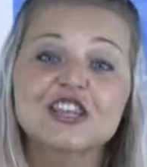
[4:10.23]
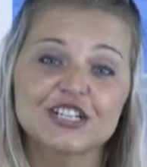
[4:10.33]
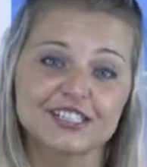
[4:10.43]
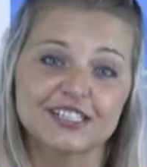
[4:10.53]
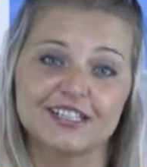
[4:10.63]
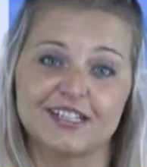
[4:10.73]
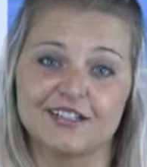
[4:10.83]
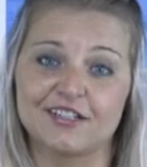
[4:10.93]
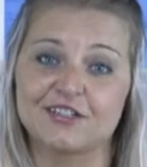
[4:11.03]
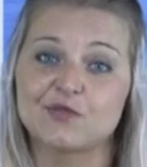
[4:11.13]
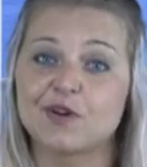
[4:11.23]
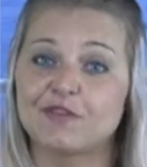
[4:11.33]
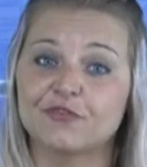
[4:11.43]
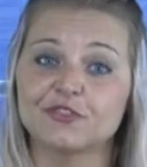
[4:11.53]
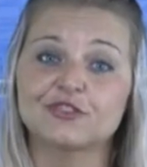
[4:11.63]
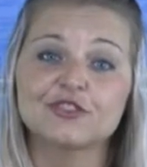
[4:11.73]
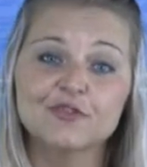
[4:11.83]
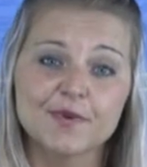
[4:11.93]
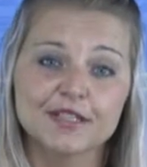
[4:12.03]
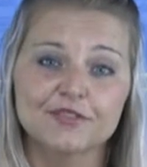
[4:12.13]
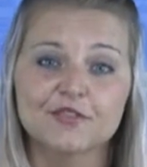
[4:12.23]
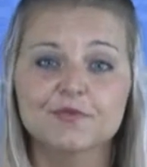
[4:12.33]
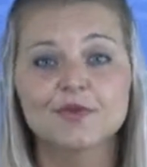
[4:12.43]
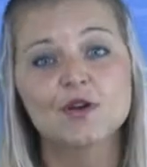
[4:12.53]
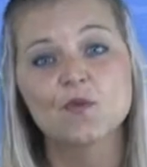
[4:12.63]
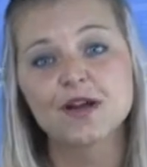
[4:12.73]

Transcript: 1,300 square foot two-bedroom,